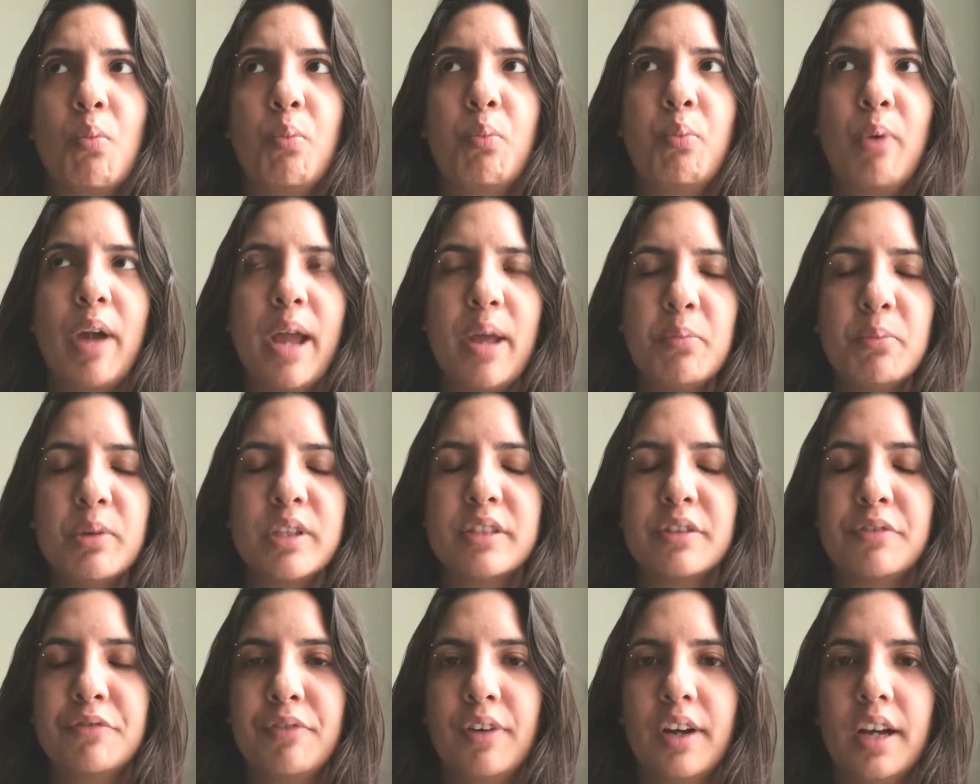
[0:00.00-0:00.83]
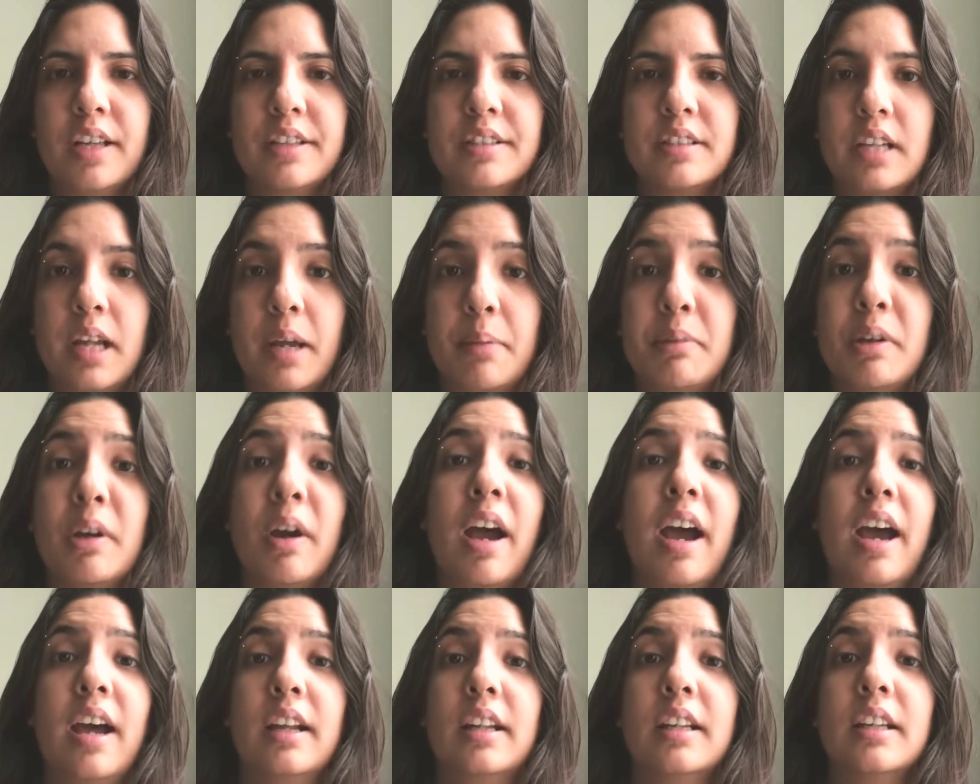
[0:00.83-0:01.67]
when was the first time you
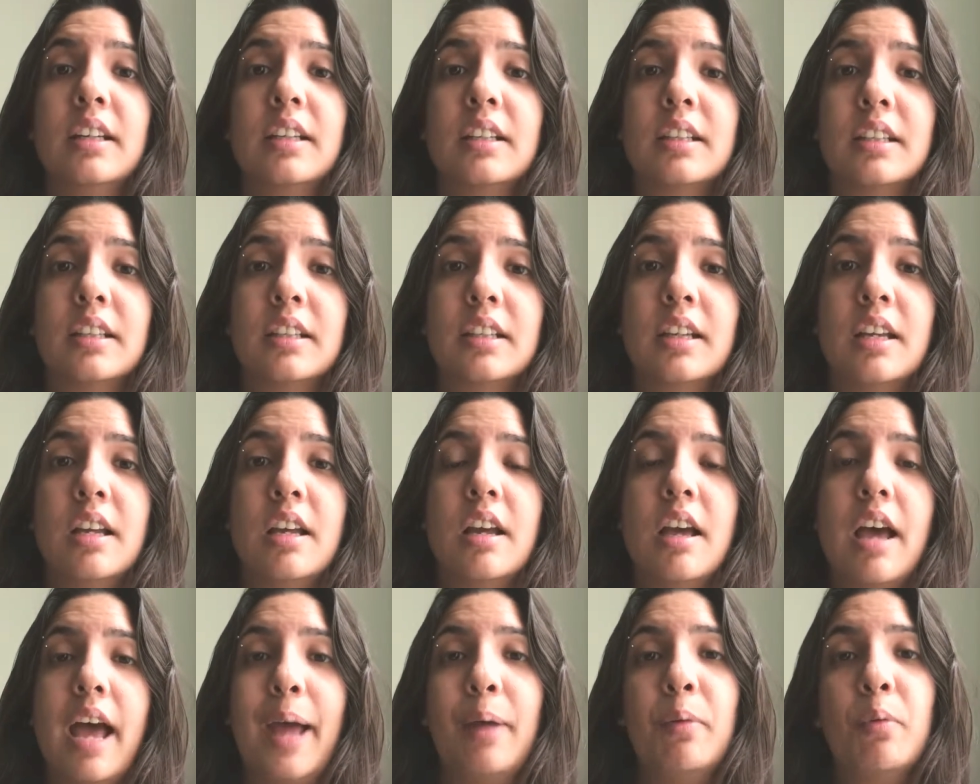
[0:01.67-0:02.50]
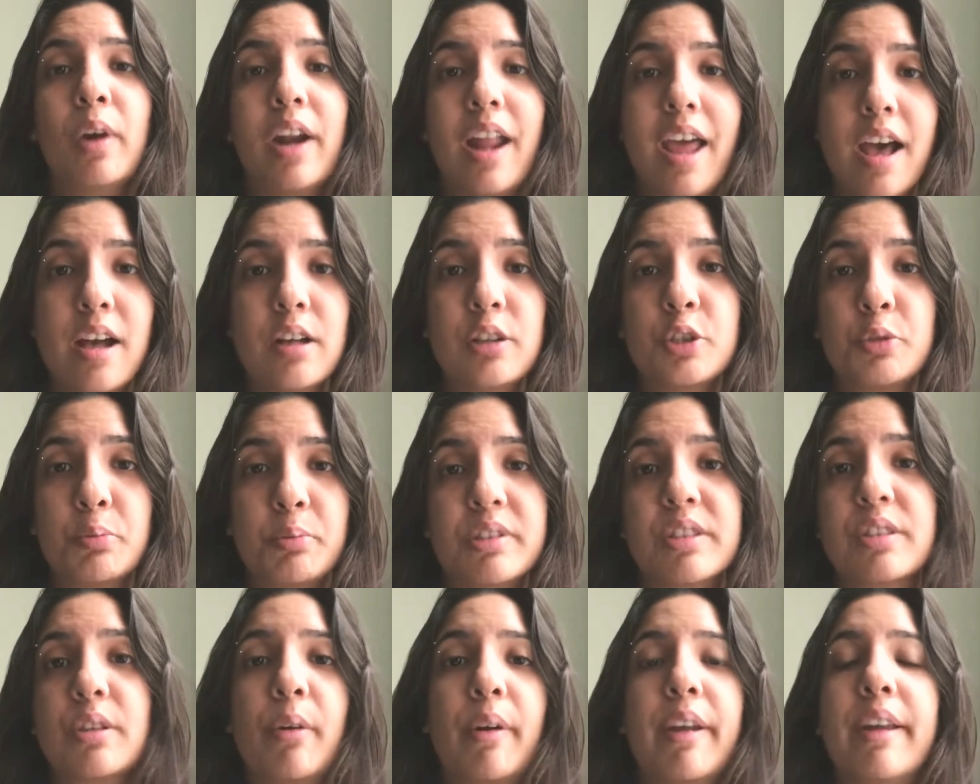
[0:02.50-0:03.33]
had it and what else
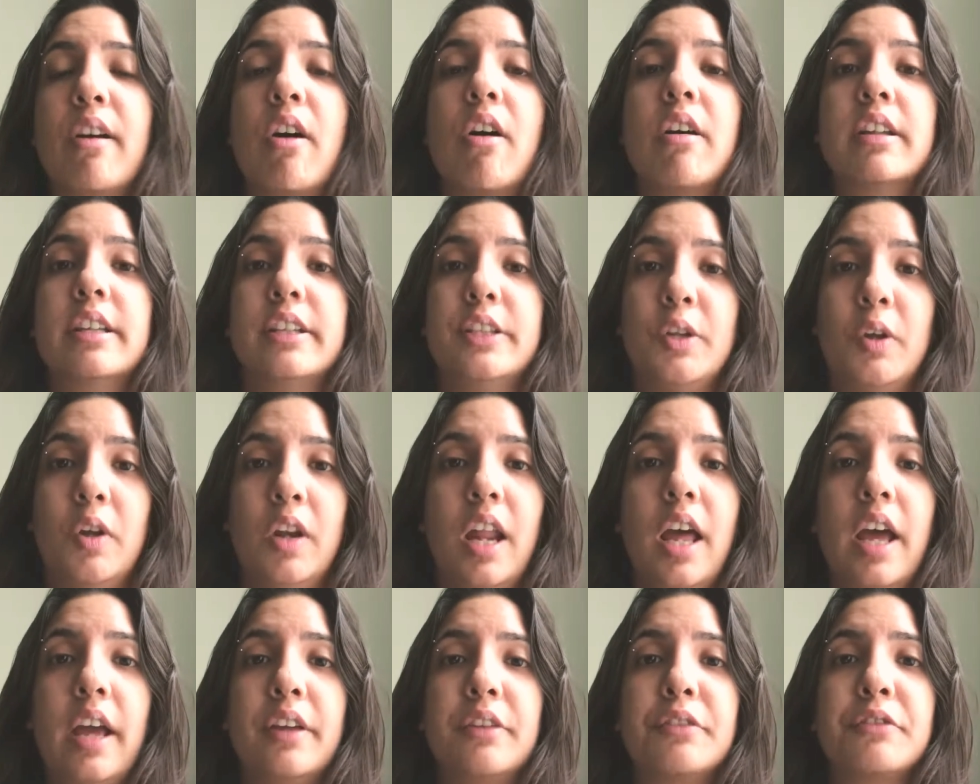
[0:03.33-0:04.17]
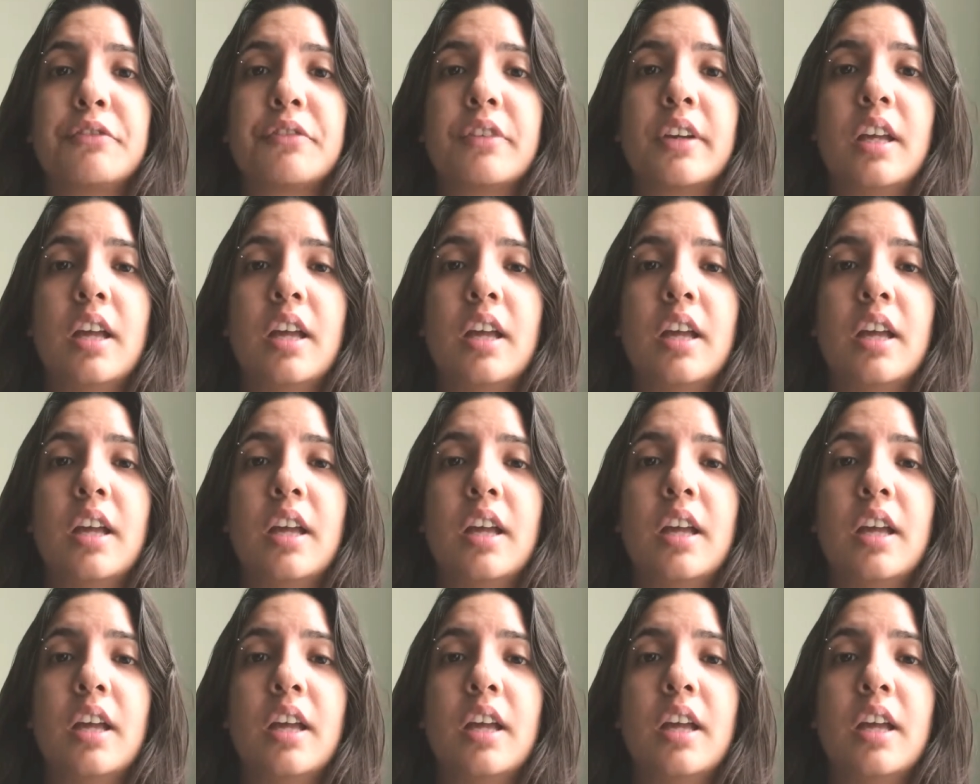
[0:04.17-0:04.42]
was going on in your life?